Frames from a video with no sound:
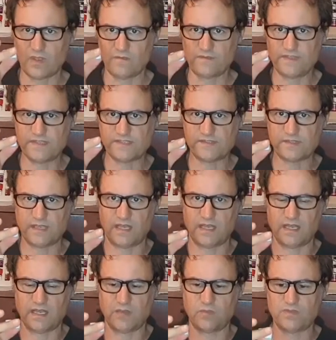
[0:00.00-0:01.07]
of this,
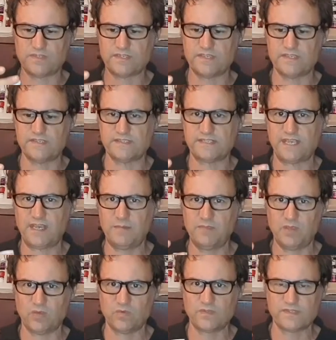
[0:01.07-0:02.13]
which is 10
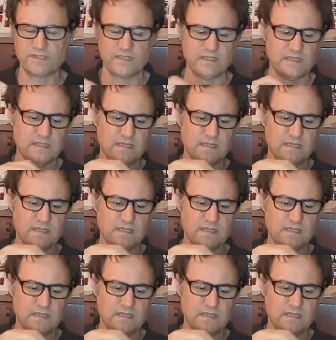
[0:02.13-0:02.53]
mils,